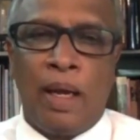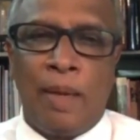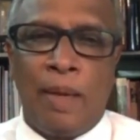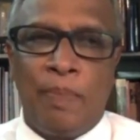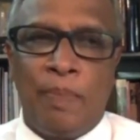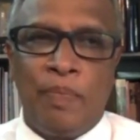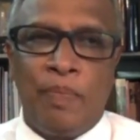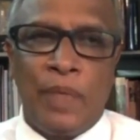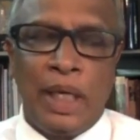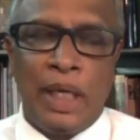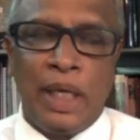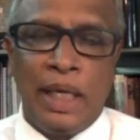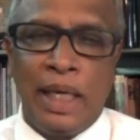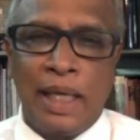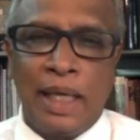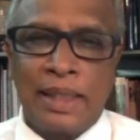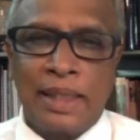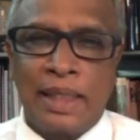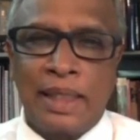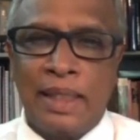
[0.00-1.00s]

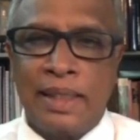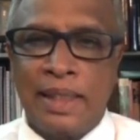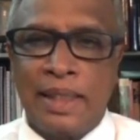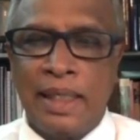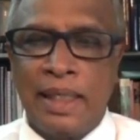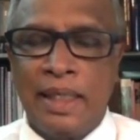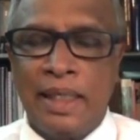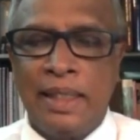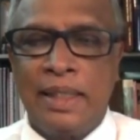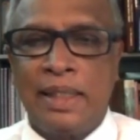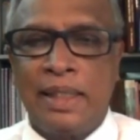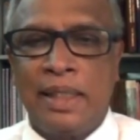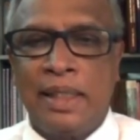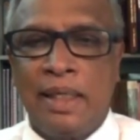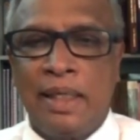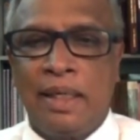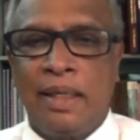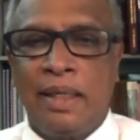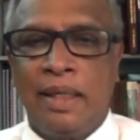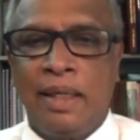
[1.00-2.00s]
India's concerns,
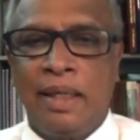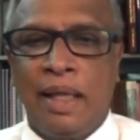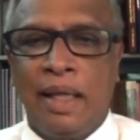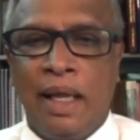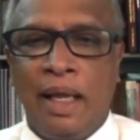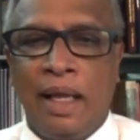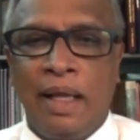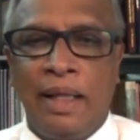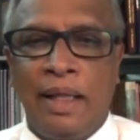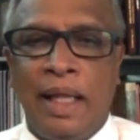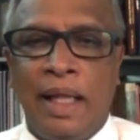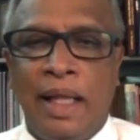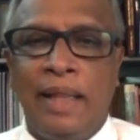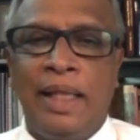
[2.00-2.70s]
they